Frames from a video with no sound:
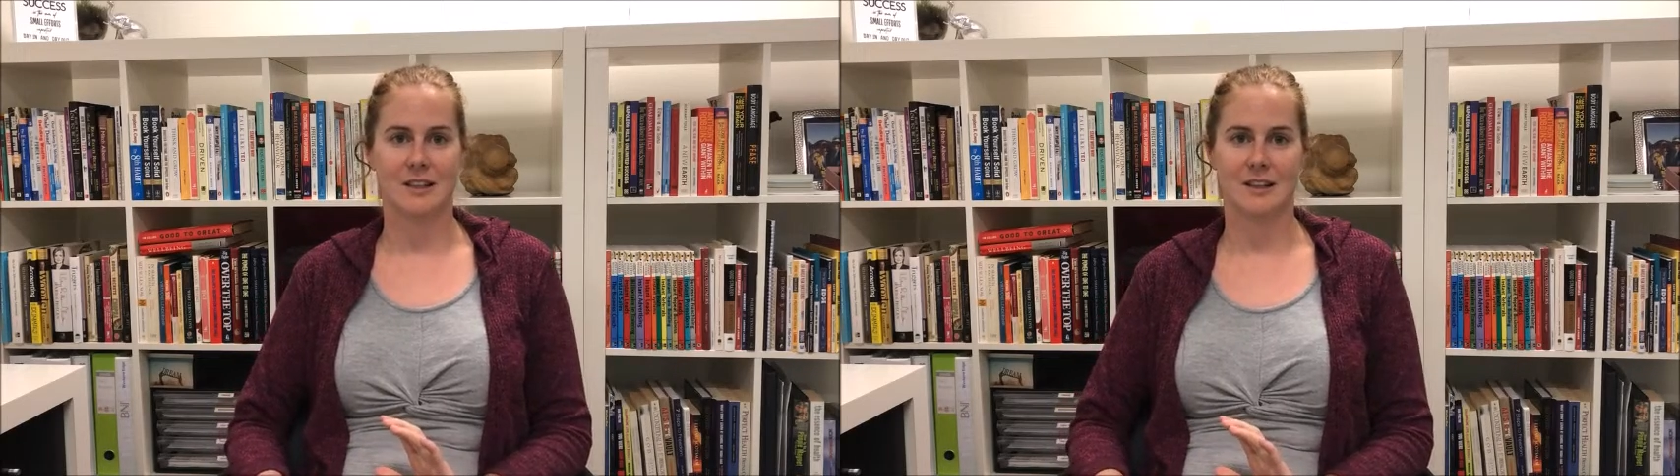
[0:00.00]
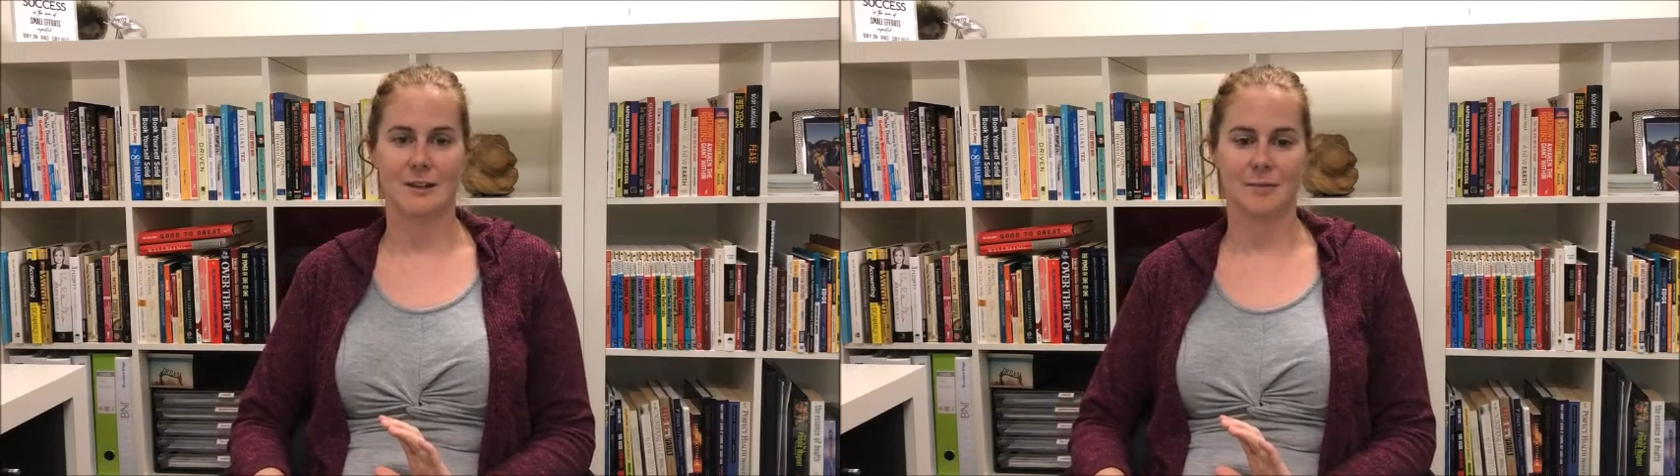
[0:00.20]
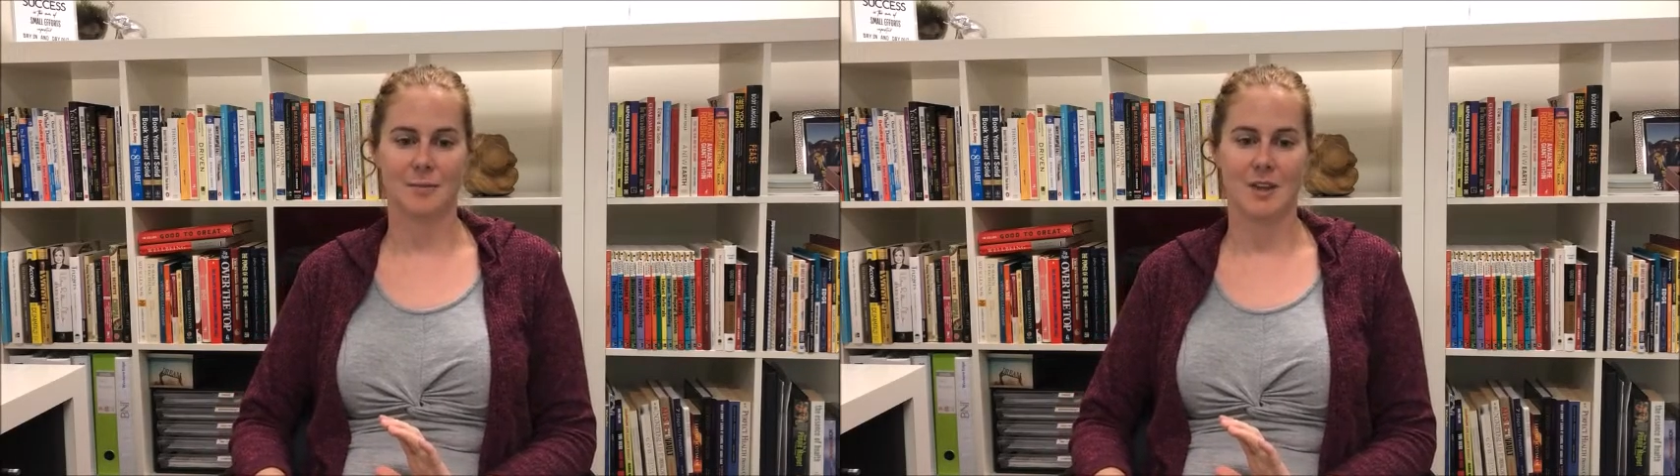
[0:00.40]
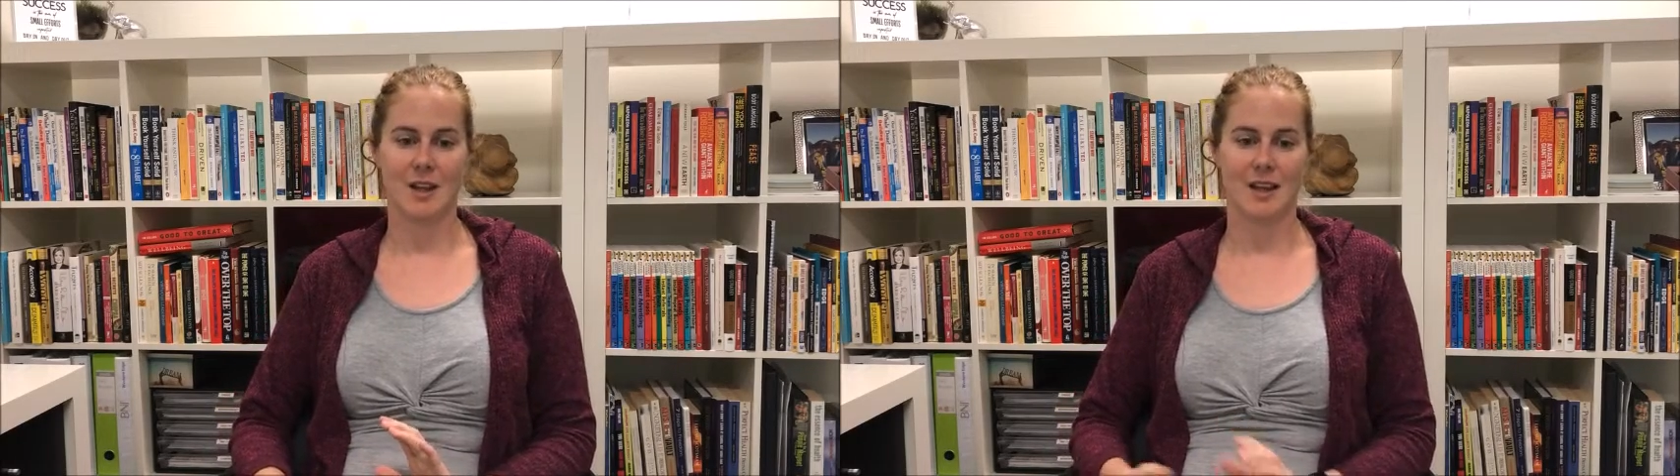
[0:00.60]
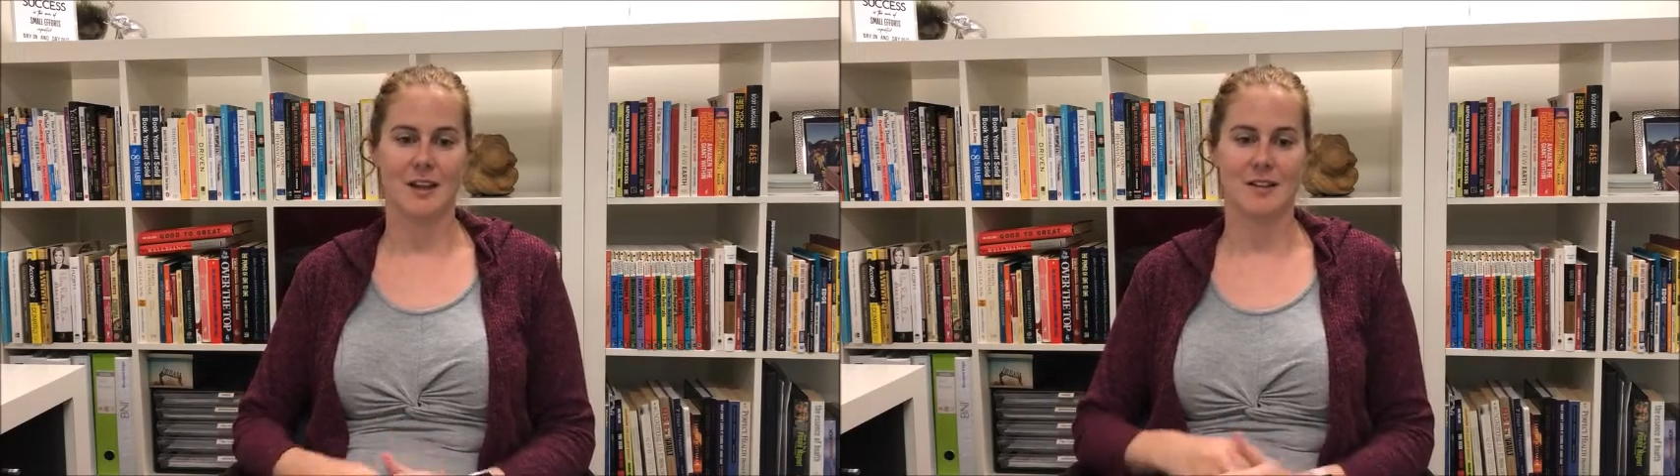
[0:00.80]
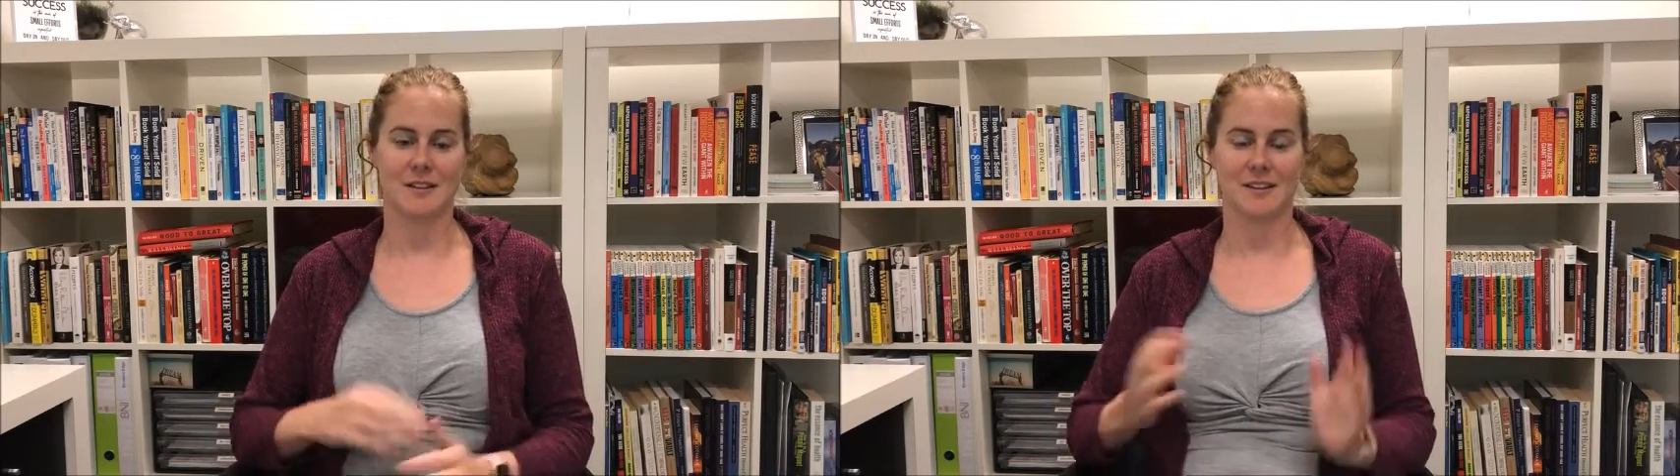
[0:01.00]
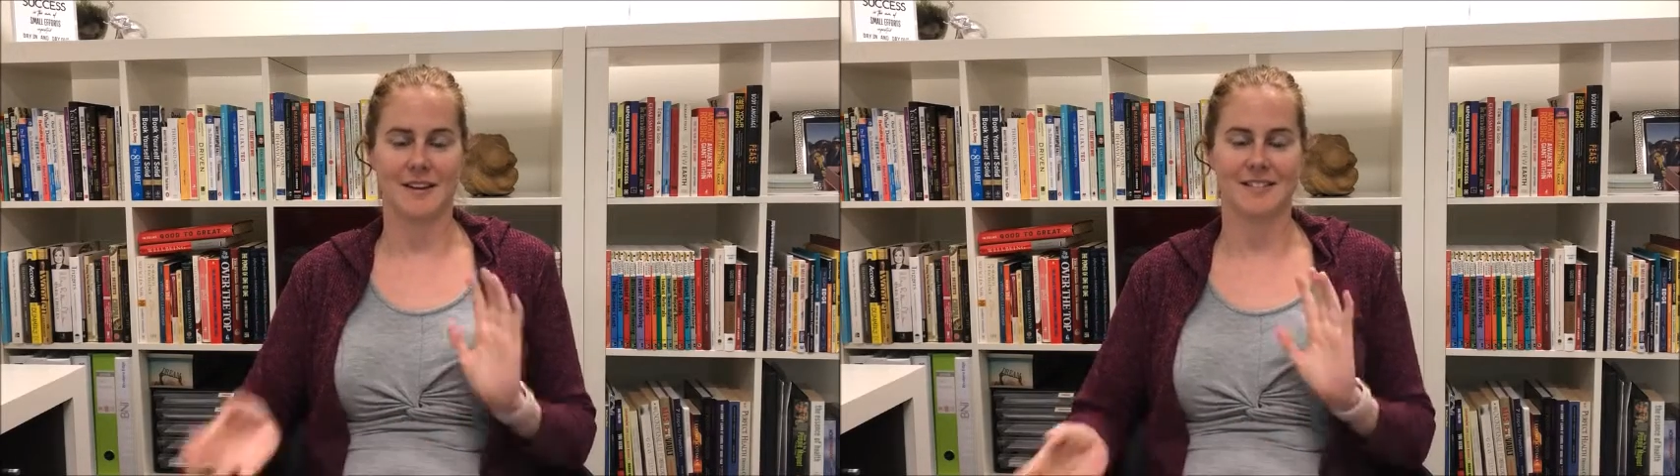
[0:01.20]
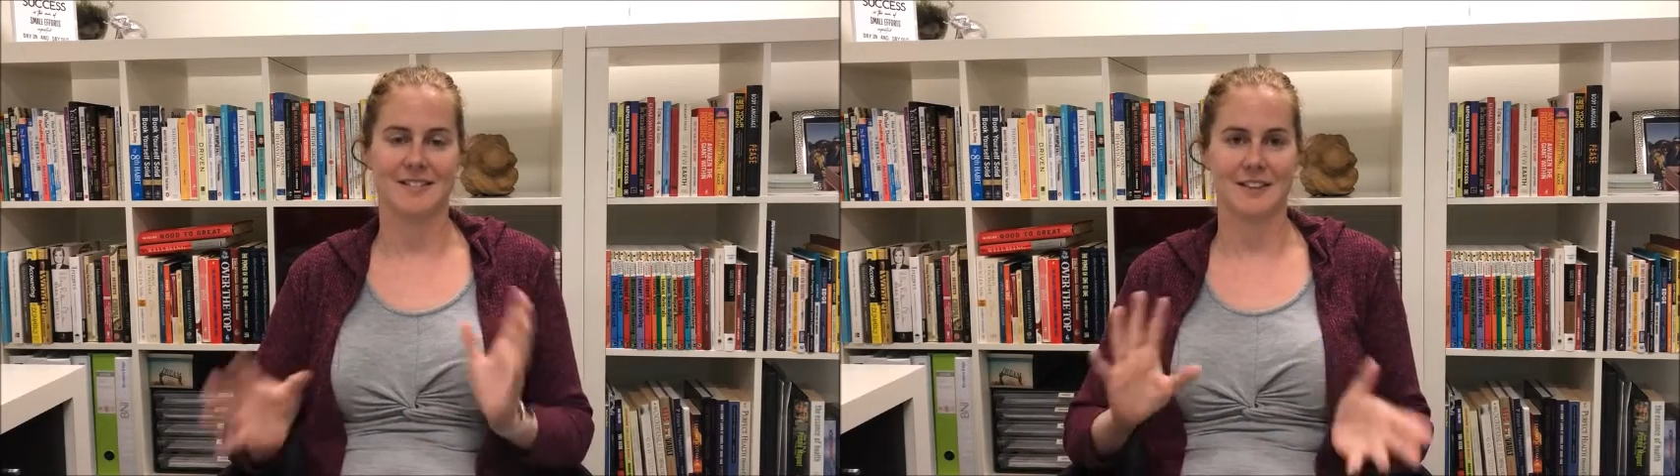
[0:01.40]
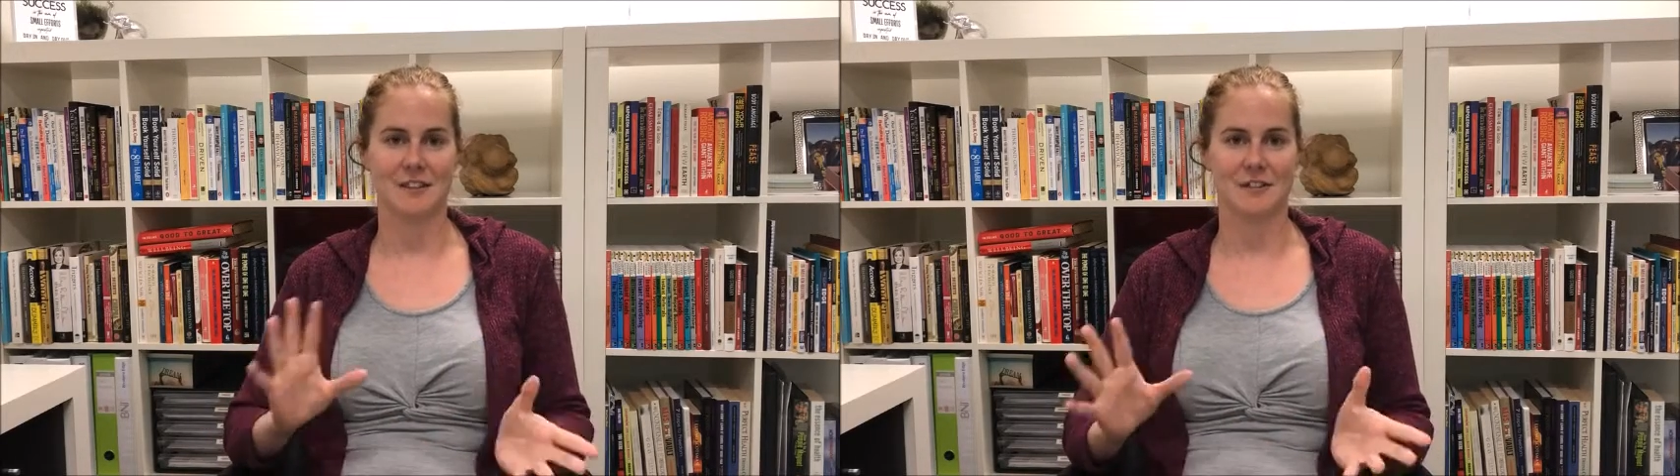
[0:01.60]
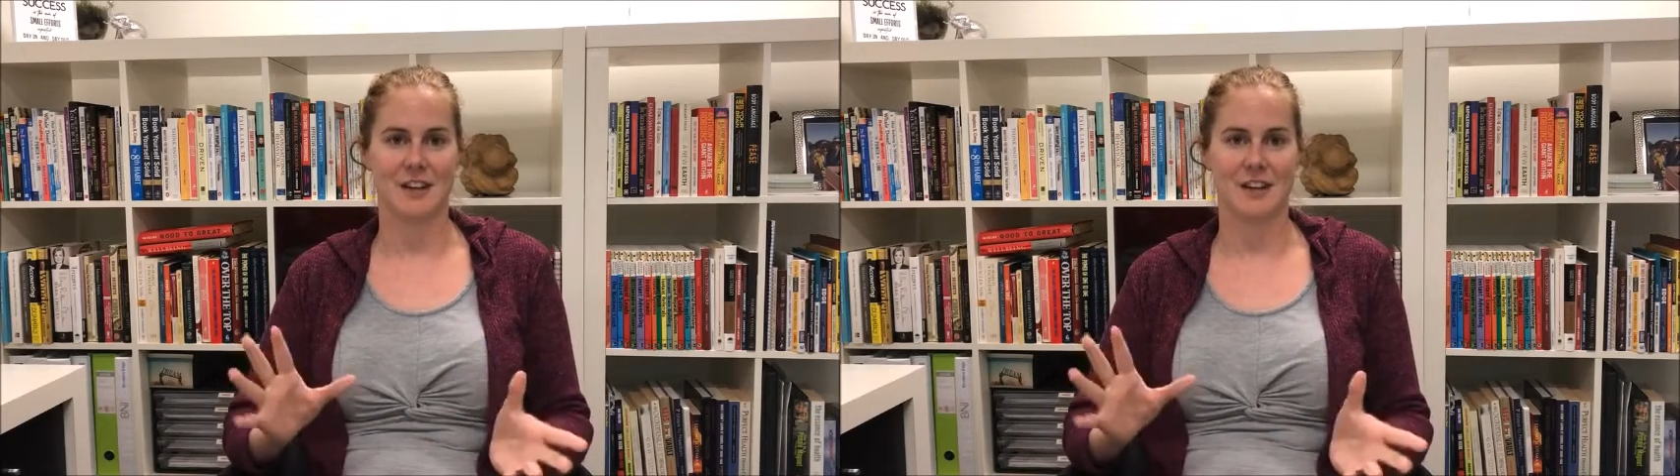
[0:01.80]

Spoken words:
and get the